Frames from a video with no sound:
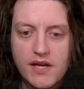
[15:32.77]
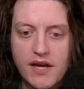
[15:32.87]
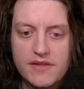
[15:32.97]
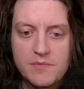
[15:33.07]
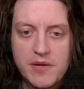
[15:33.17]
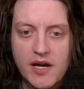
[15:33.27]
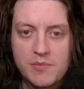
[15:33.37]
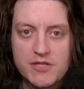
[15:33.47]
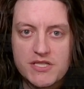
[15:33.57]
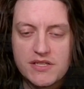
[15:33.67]
and then
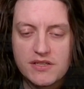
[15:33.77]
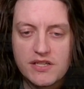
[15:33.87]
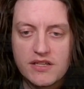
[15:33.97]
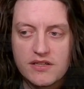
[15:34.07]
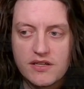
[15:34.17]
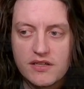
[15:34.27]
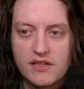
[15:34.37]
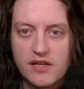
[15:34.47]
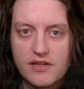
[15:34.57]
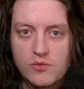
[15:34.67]
Palpatine can
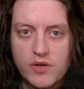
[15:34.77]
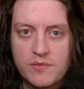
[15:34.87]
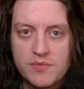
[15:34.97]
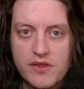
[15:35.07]
kind of wipe